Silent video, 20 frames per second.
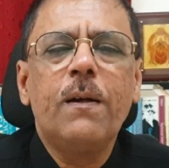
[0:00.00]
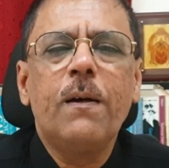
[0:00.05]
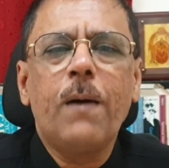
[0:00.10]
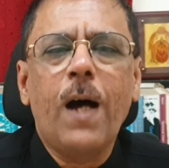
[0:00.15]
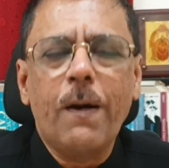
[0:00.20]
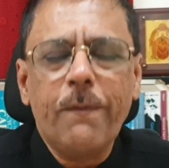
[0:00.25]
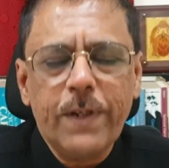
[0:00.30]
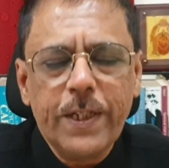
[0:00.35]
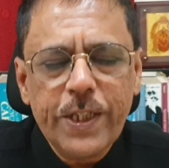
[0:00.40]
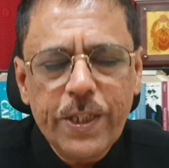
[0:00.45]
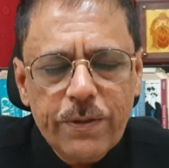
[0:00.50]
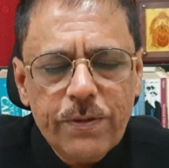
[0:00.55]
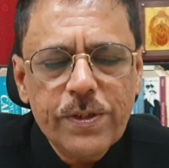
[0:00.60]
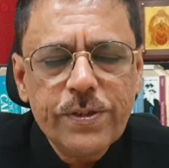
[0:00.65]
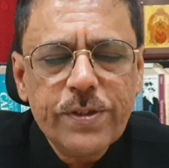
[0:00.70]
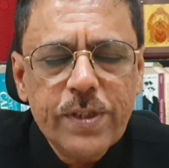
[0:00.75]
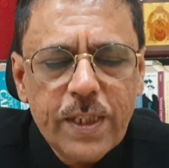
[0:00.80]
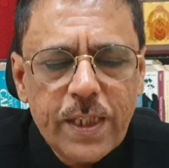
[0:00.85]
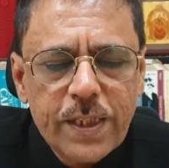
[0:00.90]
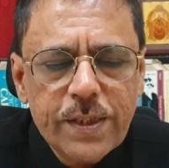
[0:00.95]
our
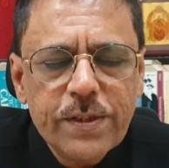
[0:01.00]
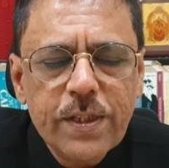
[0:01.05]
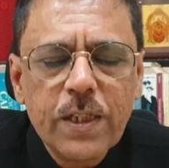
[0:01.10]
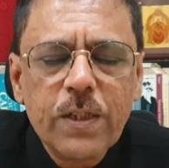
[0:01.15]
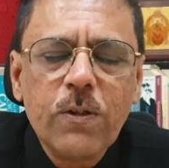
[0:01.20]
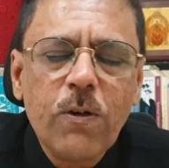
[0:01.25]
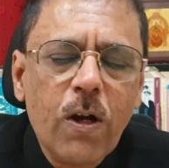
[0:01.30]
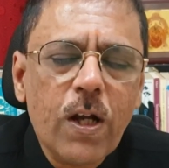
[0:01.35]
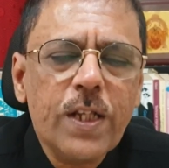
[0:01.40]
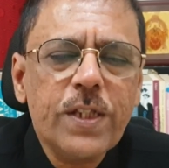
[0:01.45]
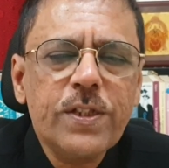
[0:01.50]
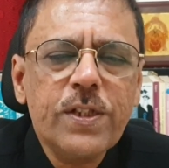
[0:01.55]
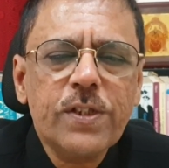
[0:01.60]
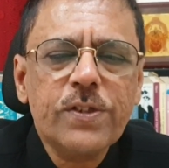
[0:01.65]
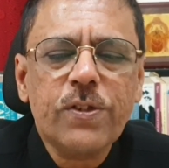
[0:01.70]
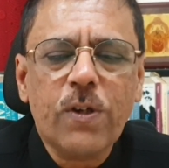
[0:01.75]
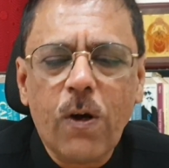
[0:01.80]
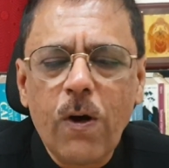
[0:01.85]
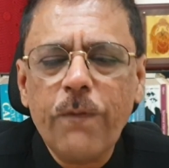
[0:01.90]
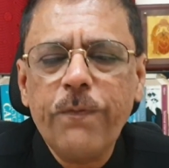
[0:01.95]
universities and
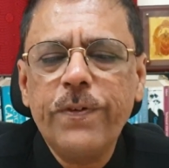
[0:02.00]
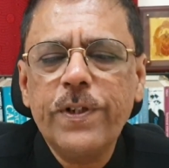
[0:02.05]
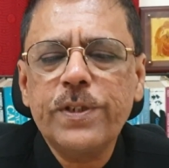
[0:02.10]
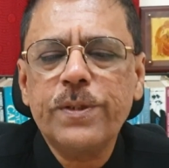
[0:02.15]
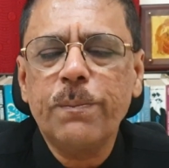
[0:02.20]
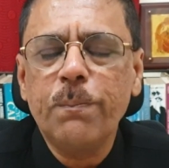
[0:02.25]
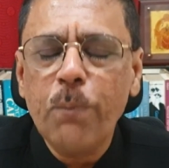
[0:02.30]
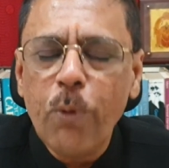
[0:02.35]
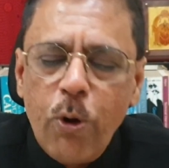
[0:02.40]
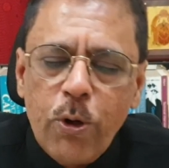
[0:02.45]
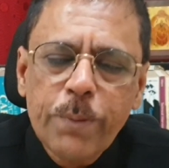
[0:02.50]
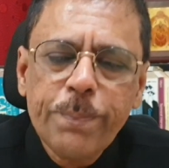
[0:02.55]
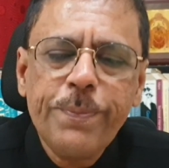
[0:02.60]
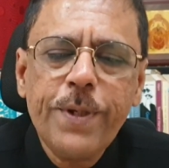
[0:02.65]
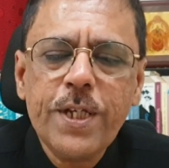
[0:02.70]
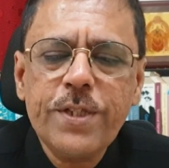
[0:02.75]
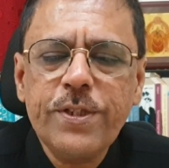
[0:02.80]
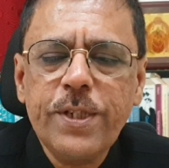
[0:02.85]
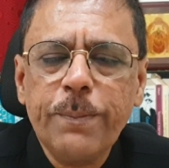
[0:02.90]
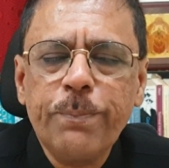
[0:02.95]
colleges offers more
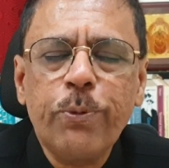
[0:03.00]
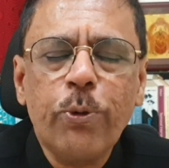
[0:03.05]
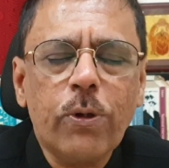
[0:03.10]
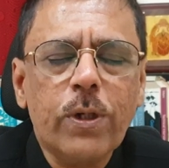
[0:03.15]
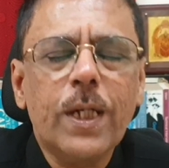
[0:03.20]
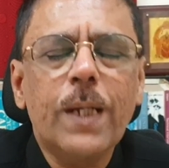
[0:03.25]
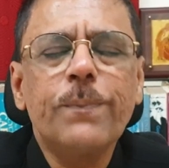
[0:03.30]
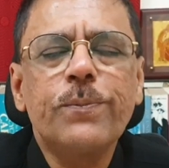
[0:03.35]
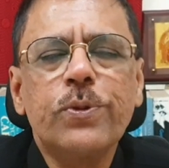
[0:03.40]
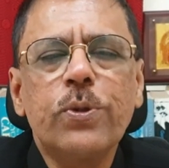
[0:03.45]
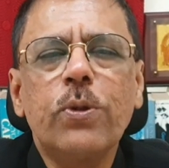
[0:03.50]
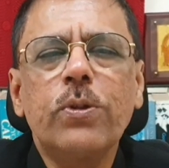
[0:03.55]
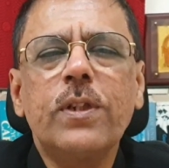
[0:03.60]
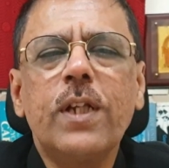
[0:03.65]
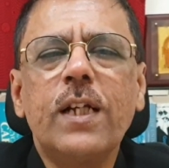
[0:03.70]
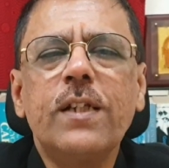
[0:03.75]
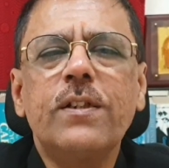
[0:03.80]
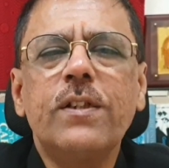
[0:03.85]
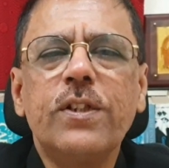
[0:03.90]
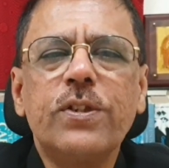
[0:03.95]
PhD programs so
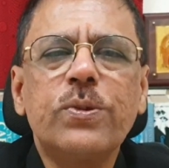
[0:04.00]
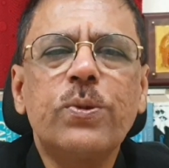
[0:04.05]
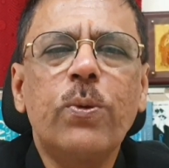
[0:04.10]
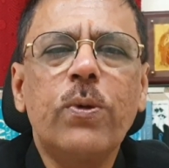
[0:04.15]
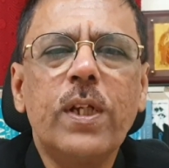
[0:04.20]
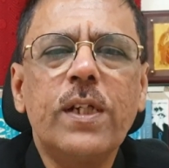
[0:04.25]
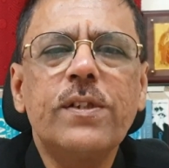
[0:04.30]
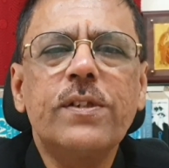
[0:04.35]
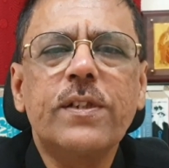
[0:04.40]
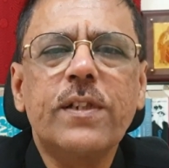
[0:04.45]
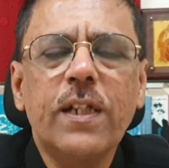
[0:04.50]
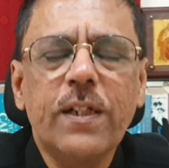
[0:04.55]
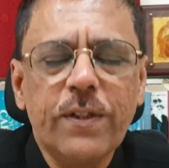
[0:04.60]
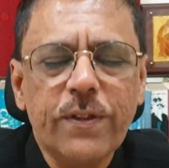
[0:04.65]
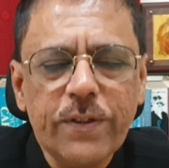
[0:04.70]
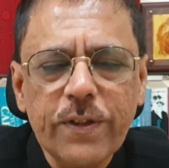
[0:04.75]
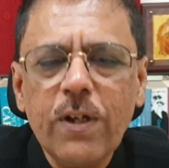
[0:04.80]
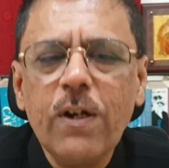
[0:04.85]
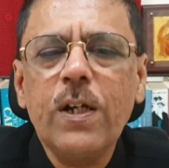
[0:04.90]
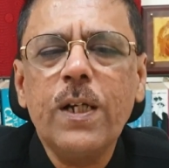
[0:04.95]
that the students can
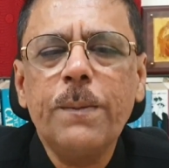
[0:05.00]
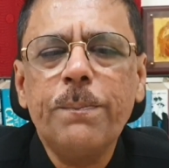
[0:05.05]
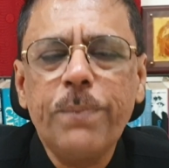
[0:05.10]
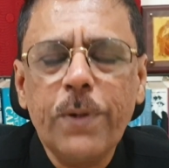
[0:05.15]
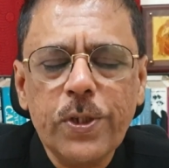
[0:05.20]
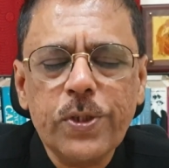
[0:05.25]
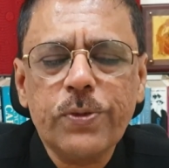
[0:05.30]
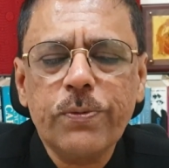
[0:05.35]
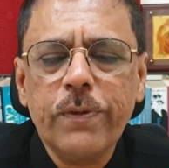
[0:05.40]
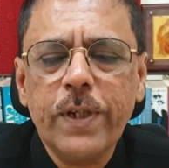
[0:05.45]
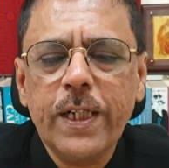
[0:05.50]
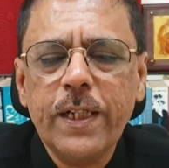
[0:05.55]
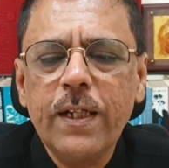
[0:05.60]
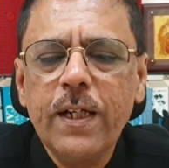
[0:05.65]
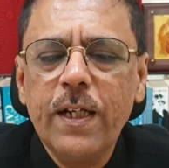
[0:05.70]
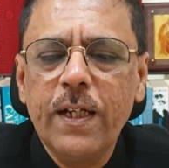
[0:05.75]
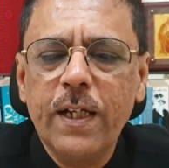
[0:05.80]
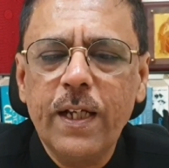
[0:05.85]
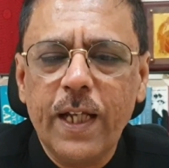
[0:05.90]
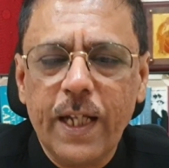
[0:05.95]
really persuade
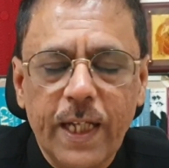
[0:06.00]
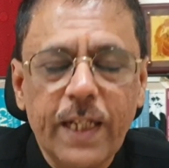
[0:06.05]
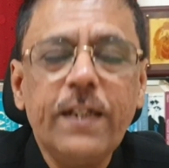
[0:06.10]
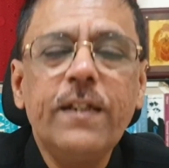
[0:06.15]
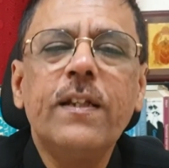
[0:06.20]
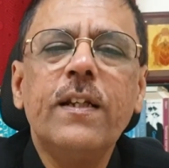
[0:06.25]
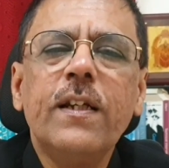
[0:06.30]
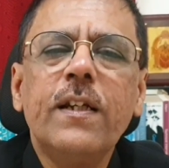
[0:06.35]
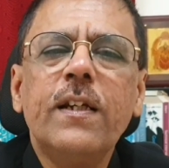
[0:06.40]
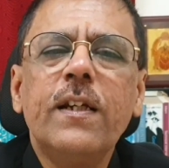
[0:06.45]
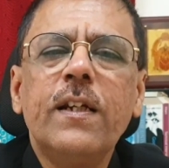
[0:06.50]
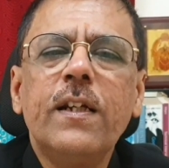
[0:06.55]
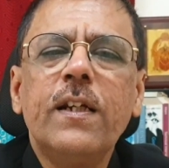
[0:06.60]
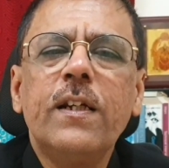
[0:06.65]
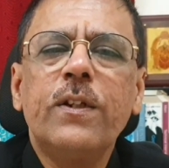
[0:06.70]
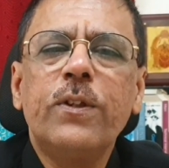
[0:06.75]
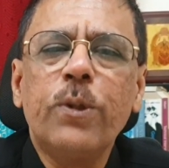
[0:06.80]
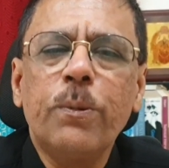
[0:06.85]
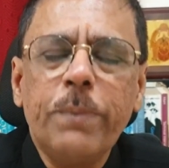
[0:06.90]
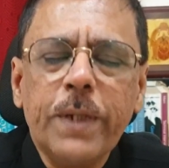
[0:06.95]
in
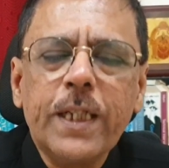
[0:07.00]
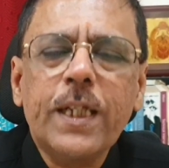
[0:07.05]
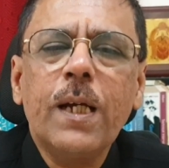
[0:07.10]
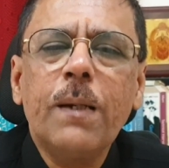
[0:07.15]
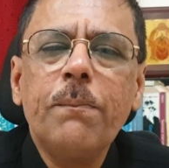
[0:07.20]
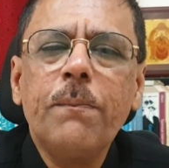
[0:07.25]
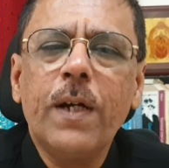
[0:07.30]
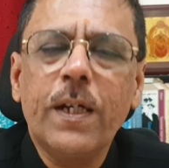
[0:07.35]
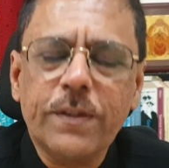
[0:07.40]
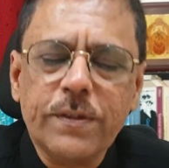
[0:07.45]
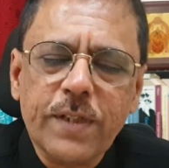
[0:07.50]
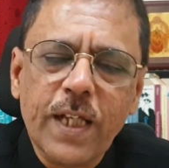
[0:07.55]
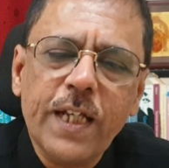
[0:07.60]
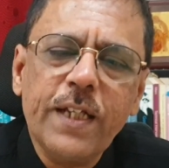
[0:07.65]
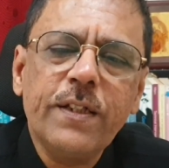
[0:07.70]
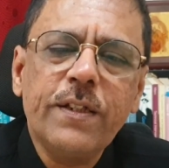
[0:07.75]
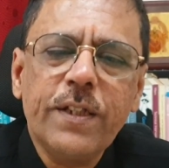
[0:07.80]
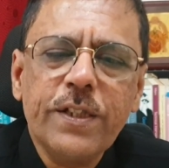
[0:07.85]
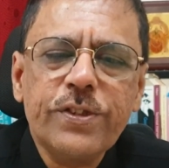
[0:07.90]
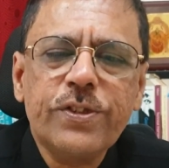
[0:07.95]
to become a
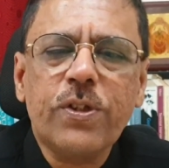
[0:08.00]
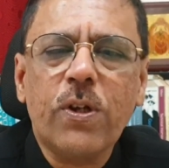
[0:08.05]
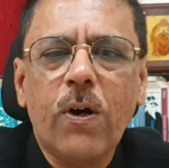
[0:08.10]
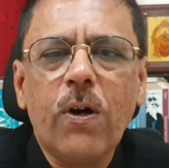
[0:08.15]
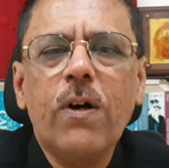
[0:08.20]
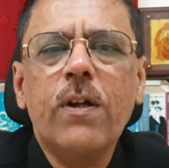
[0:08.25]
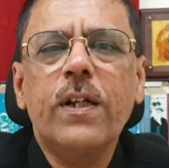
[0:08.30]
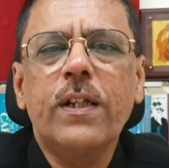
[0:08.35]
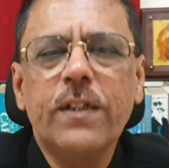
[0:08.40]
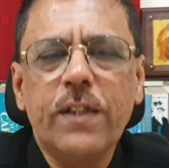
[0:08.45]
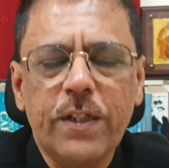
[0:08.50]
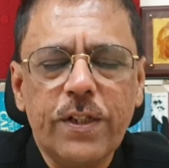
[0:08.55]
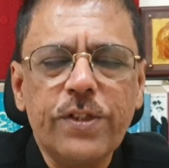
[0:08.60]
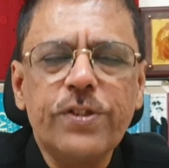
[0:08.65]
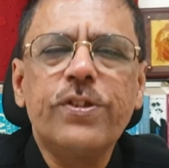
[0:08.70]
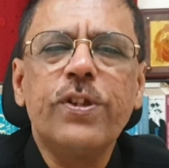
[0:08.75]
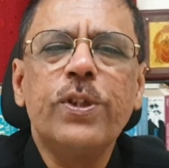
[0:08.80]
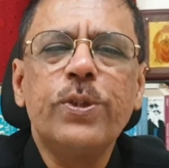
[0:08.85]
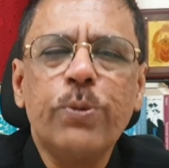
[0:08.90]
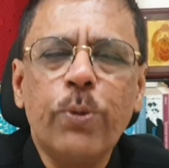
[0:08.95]
scientist or in the
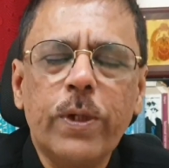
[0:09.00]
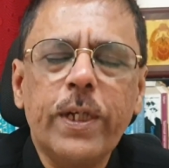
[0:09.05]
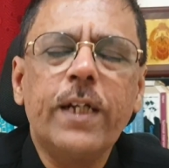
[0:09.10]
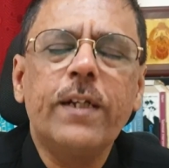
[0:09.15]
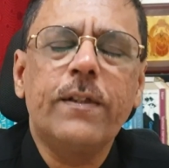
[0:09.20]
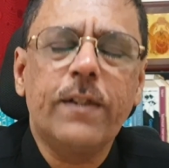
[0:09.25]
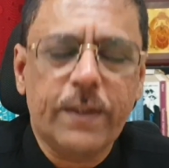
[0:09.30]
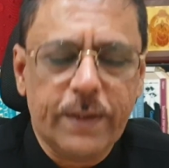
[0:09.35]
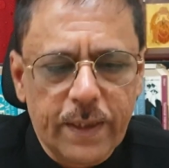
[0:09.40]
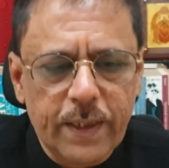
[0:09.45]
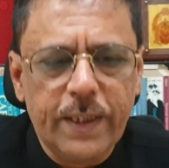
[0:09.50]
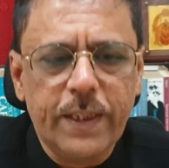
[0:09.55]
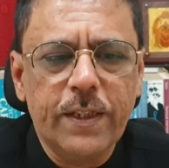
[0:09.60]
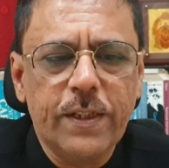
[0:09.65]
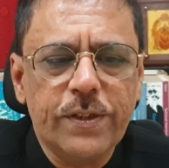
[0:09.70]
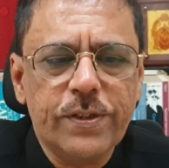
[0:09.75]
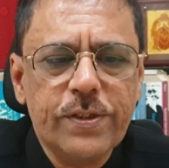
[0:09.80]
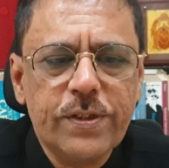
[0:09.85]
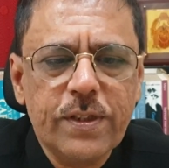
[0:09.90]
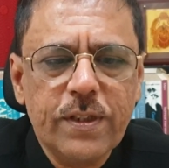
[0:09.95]
research-oriented
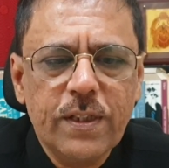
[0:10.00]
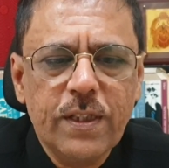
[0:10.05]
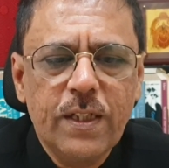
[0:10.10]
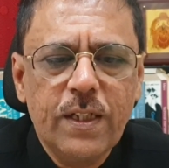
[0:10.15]
careers.